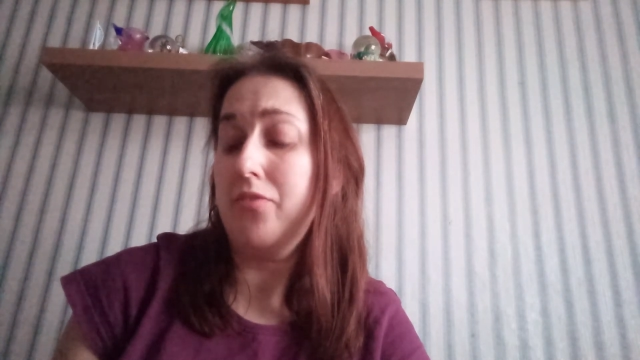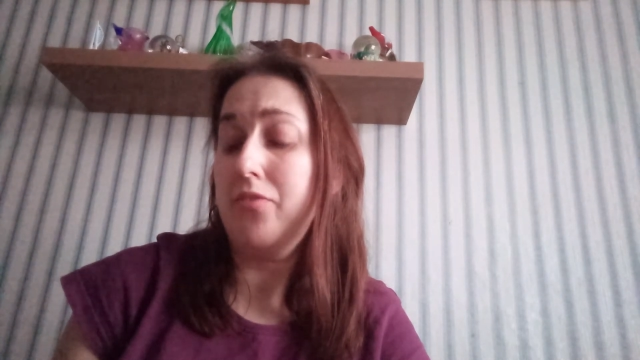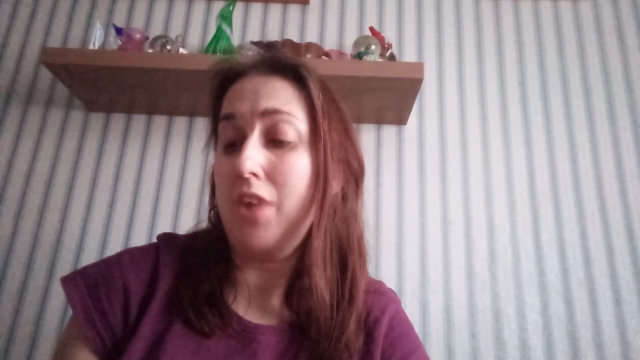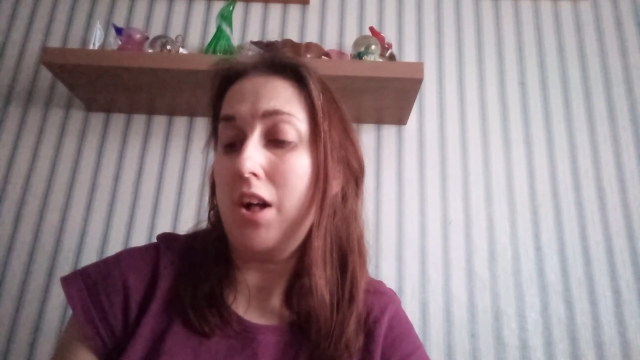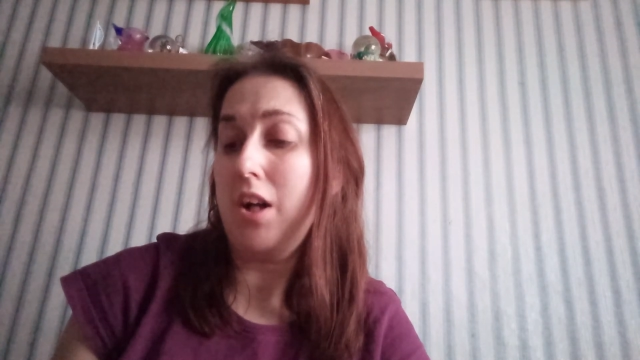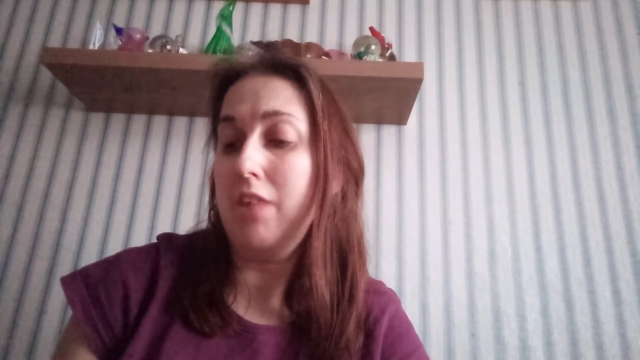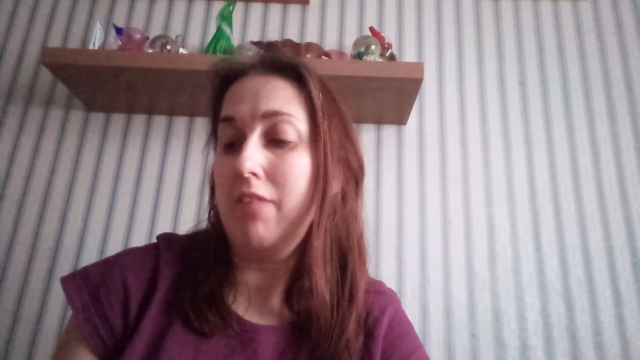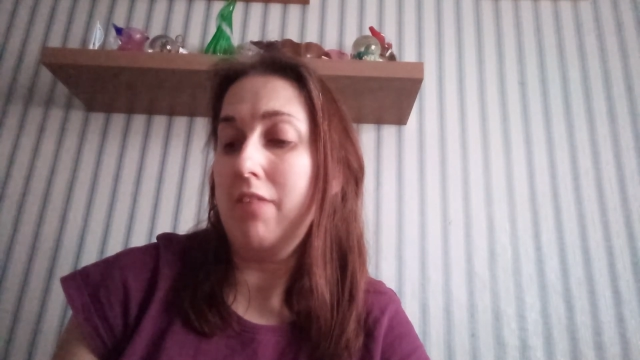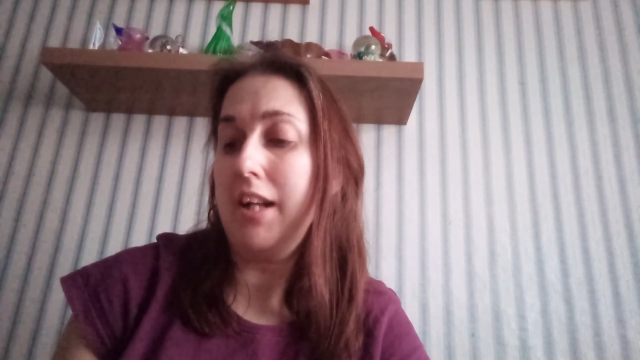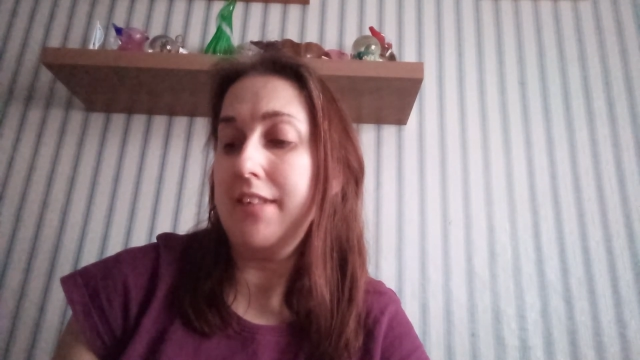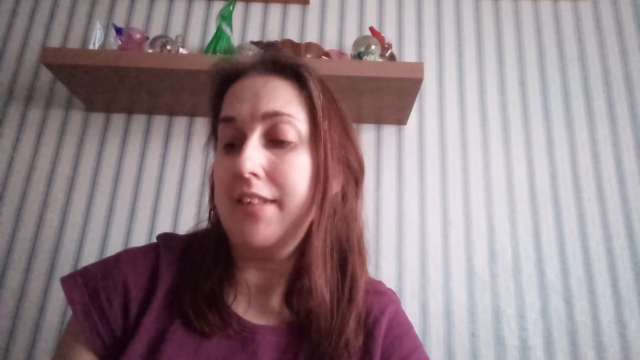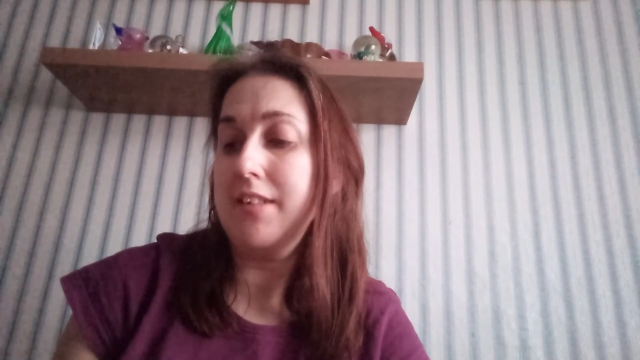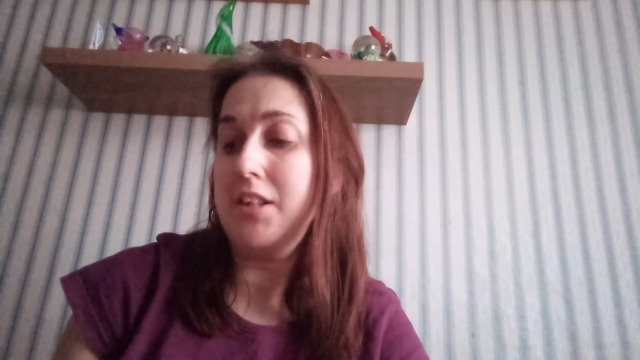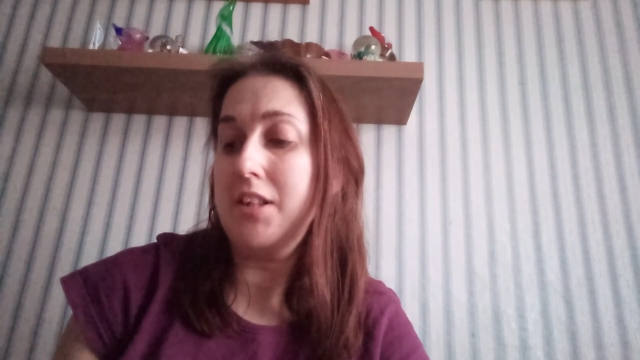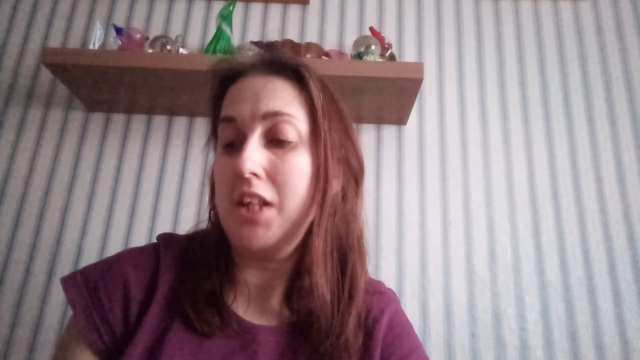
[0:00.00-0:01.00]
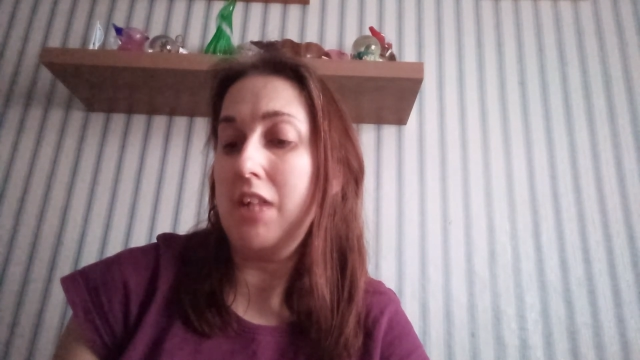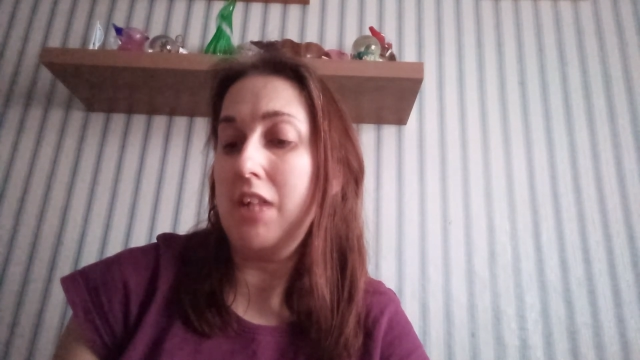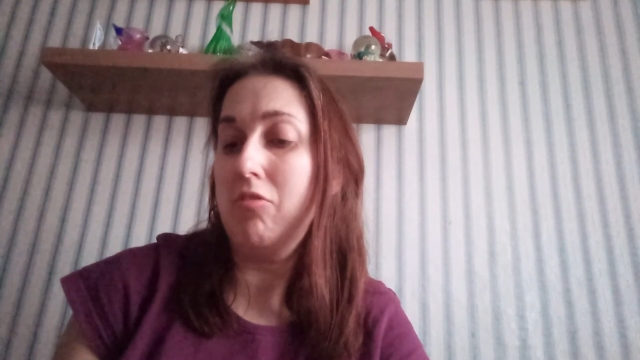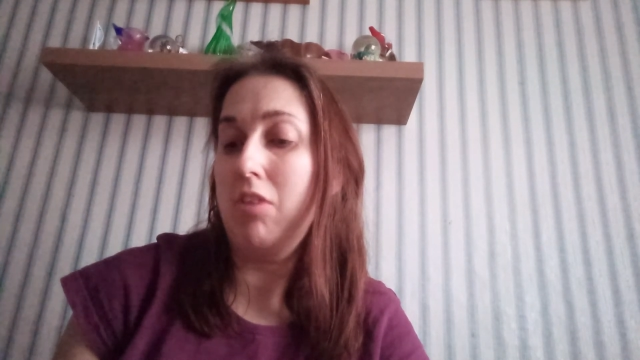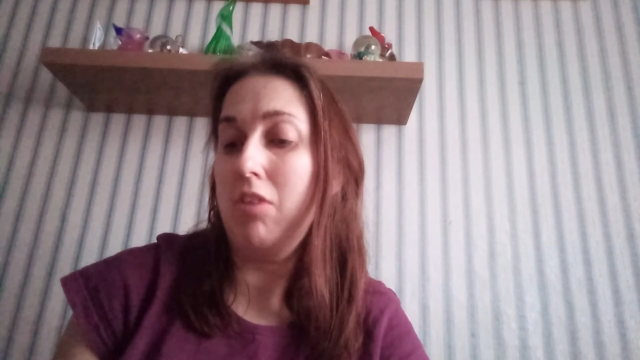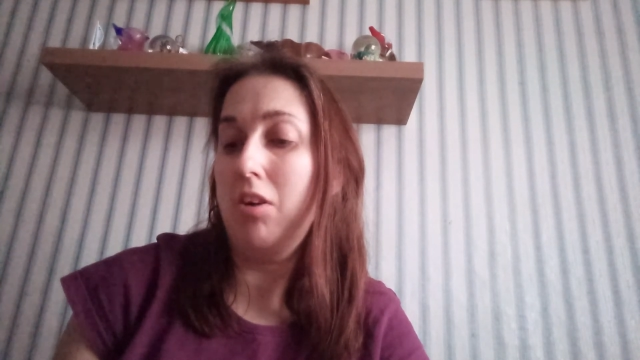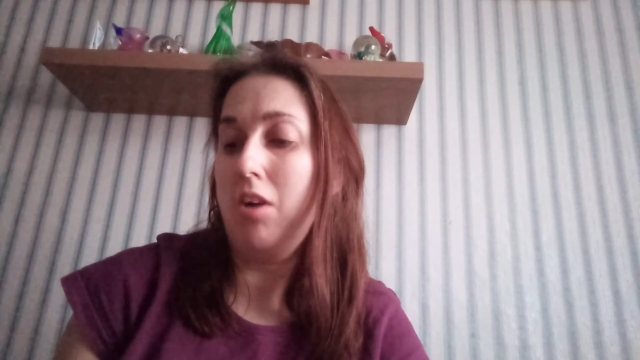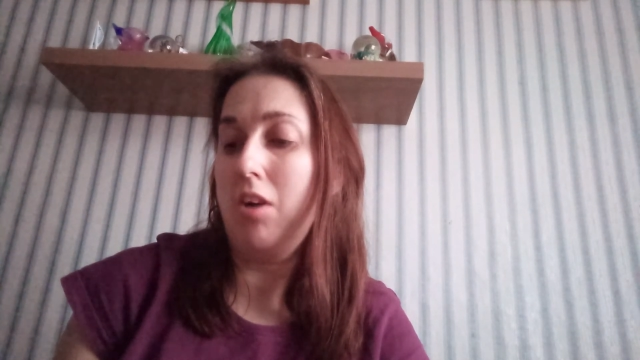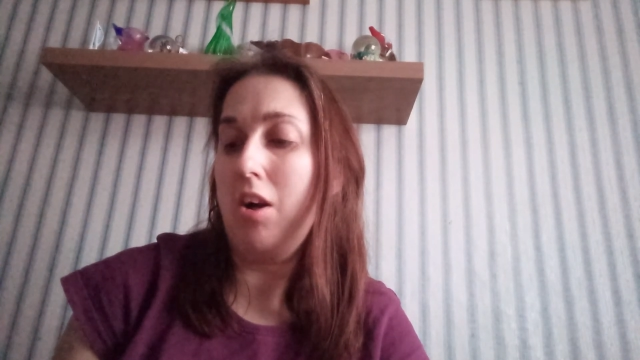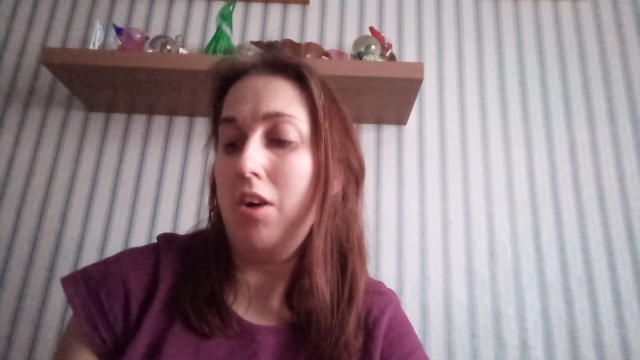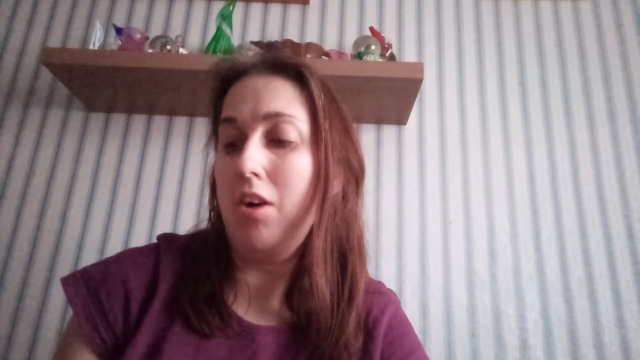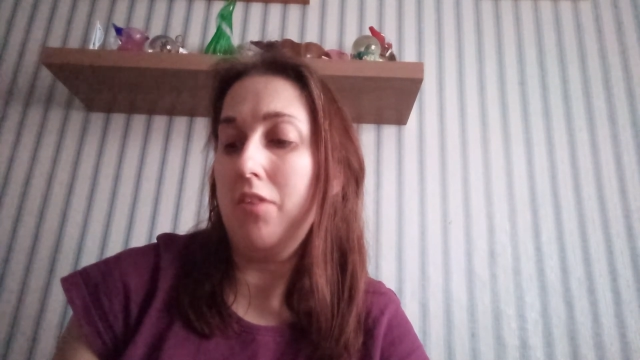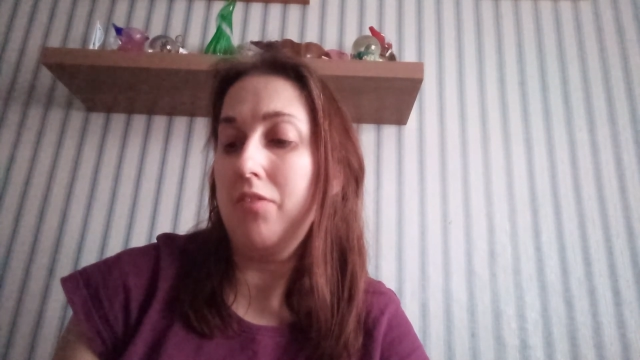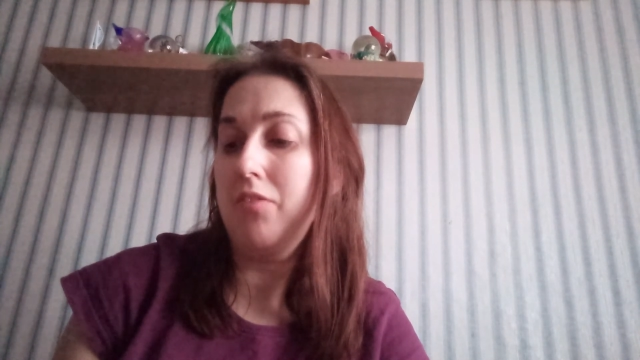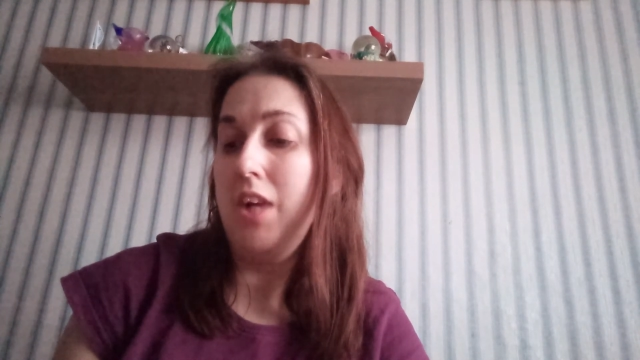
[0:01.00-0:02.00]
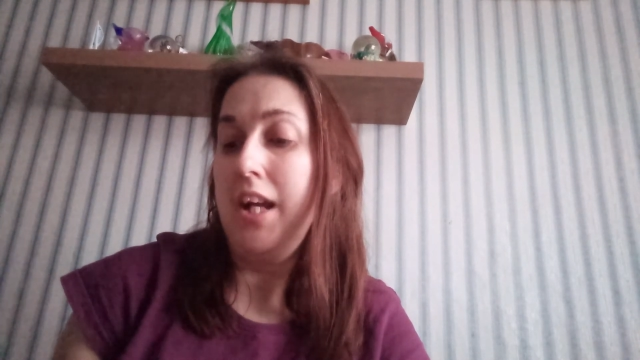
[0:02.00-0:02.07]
Director General of